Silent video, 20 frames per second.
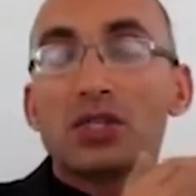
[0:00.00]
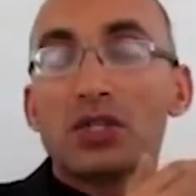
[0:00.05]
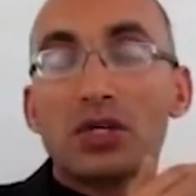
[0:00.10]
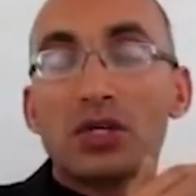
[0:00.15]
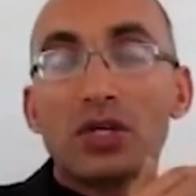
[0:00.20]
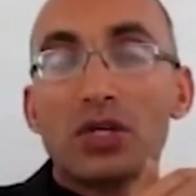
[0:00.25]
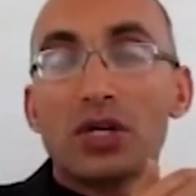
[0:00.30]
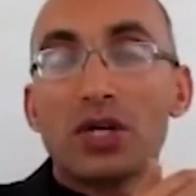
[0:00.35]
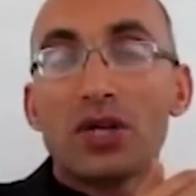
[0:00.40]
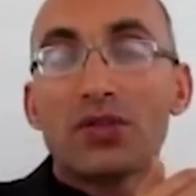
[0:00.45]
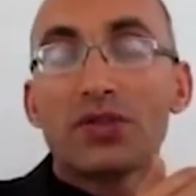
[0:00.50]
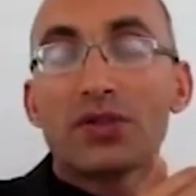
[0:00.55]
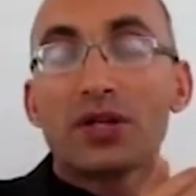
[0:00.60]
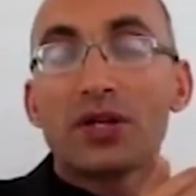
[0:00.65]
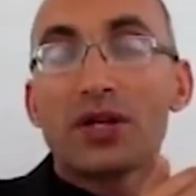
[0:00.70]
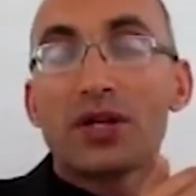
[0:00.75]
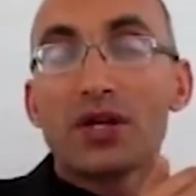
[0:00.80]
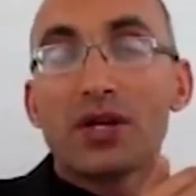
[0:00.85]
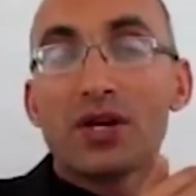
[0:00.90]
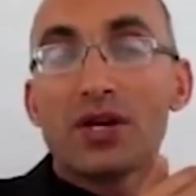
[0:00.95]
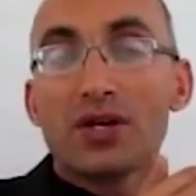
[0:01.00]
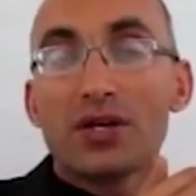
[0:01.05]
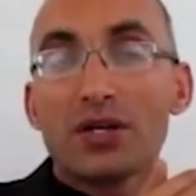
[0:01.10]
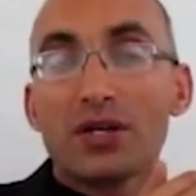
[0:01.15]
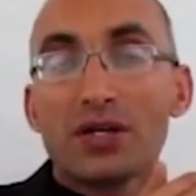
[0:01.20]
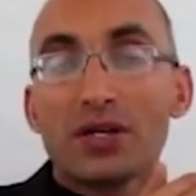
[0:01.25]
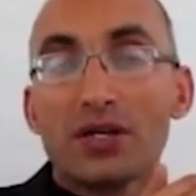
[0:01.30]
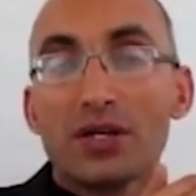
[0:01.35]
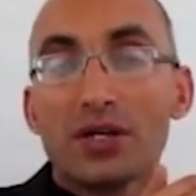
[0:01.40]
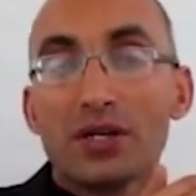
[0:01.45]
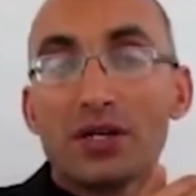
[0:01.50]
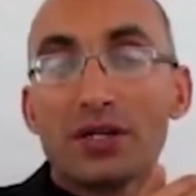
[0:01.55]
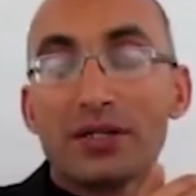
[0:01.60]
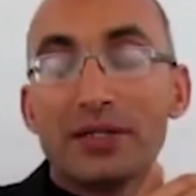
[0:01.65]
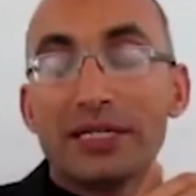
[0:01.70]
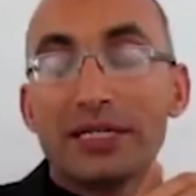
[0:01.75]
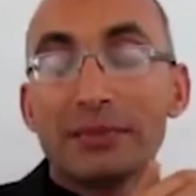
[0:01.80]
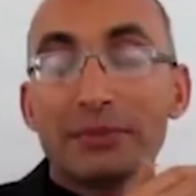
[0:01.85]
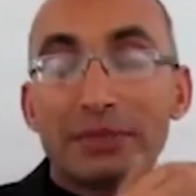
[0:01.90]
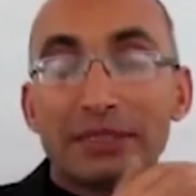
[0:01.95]
the
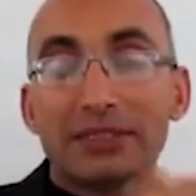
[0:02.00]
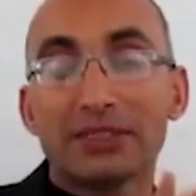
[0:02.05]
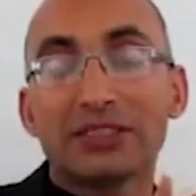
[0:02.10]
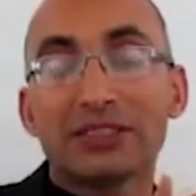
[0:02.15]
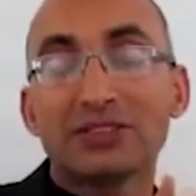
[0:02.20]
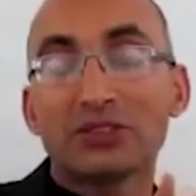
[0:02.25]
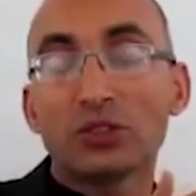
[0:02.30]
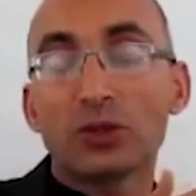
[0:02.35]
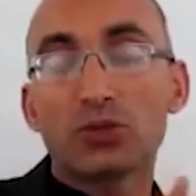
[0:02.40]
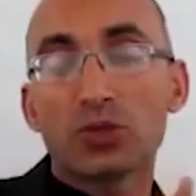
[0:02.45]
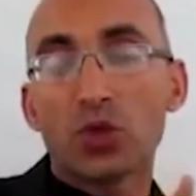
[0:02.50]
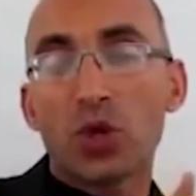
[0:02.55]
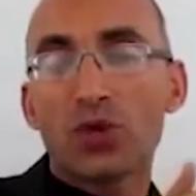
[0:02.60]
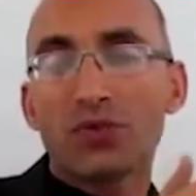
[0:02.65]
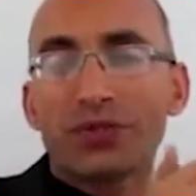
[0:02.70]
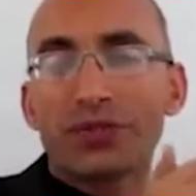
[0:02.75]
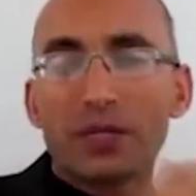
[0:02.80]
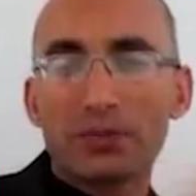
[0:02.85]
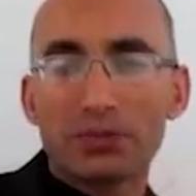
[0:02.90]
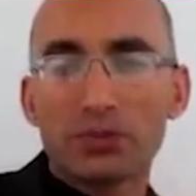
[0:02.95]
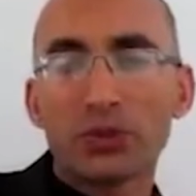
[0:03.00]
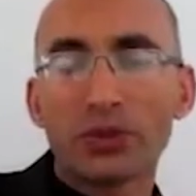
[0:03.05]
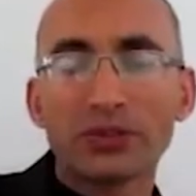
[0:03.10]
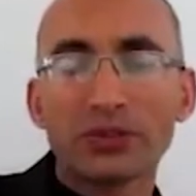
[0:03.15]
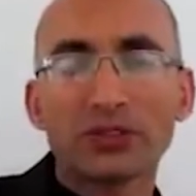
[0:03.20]
limit in terms of number,